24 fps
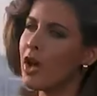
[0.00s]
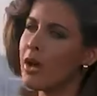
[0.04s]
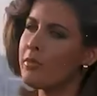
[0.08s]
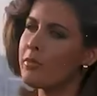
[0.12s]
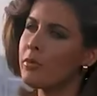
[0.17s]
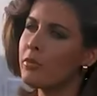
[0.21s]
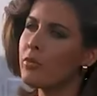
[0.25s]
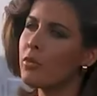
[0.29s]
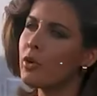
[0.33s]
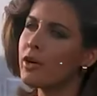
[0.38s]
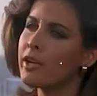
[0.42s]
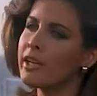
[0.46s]
I've
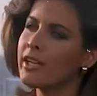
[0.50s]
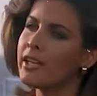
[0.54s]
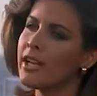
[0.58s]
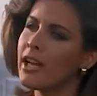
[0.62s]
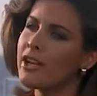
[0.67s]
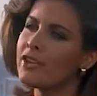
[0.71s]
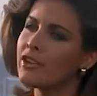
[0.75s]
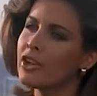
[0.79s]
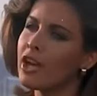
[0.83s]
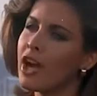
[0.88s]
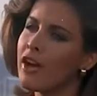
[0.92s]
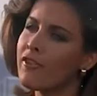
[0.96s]
been working
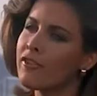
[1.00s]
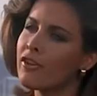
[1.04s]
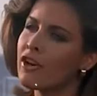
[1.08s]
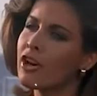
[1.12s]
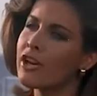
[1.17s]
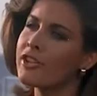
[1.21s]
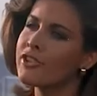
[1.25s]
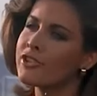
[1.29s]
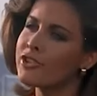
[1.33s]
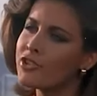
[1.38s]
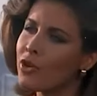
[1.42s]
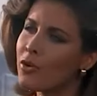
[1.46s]
undercover on
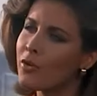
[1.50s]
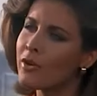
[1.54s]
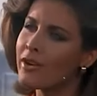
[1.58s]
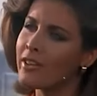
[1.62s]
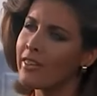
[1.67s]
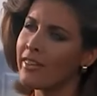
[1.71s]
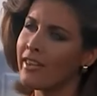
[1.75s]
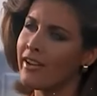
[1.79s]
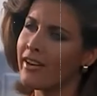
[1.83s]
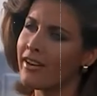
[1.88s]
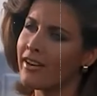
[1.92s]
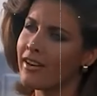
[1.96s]
a story
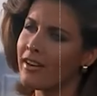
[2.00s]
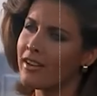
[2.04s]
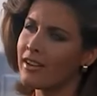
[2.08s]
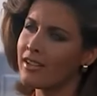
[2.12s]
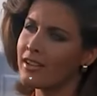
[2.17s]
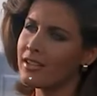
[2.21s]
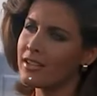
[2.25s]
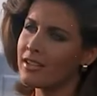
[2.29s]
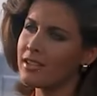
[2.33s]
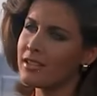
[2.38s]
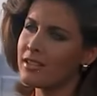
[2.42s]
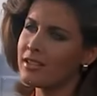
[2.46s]
there.
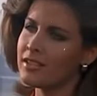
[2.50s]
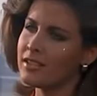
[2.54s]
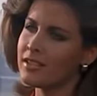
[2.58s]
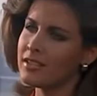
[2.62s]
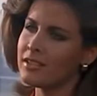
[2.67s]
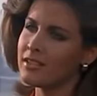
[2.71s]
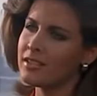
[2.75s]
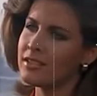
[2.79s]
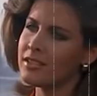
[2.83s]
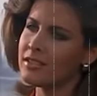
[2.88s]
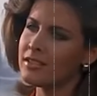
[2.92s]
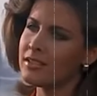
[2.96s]
Using the
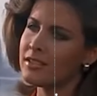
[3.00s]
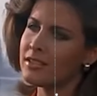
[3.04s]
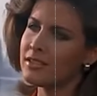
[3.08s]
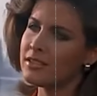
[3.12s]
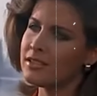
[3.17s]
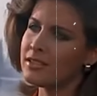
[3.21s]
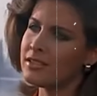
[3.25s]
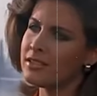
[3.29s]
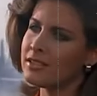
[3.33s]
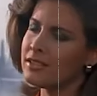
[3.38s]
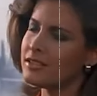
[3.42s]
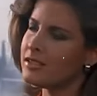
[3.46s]
security firm's
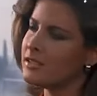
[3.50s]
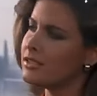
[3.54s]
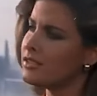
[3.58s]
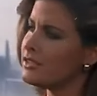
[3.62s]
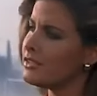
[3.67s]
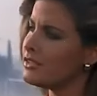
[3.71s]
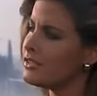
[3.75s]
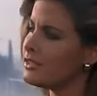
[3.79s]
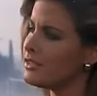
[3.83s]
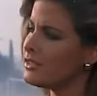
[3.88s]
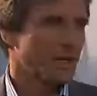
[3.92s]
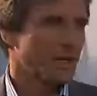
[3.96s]
computers
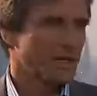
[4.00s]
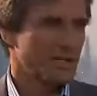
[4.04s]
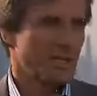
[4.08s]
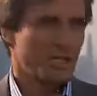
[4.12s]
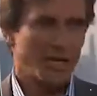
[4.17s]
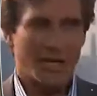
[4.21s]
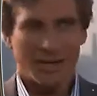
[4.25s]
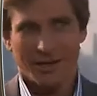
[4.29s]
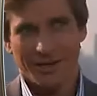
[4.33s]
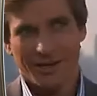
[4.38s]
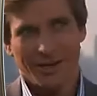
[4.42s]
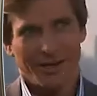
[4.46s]
to a
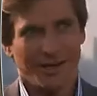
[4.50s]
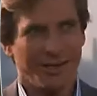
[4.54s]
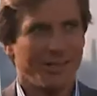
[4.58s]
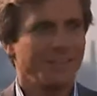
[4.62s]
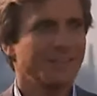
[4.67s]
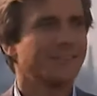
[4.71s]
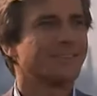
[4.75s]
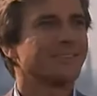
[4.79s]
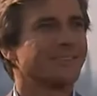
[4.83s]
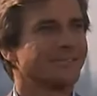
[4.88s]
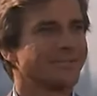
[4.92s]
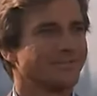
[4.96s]
check on us
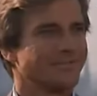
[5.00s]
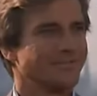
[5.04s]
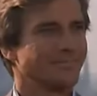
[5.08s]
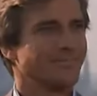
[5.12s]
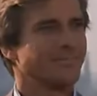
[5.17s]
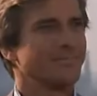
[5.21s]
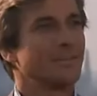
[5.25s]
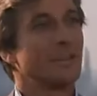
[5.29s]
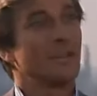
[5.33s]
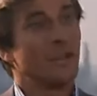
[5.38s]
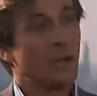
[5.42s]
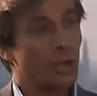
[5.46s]

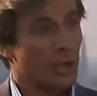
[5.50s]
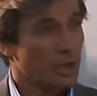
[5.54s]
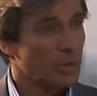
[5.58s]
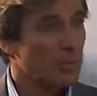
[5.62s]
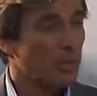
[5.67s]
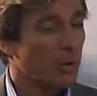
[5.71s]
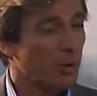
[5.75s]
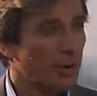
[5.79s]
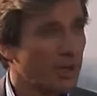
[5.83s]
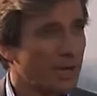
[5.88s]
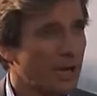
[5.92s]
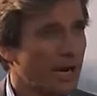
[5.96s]
in early
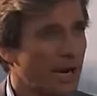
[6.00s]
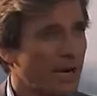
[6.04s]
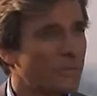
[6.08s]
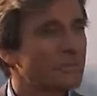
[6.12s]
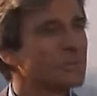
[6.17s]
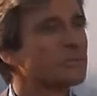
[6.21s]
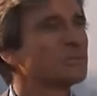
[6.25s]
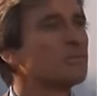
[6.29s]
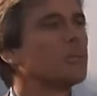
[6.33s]
morning hours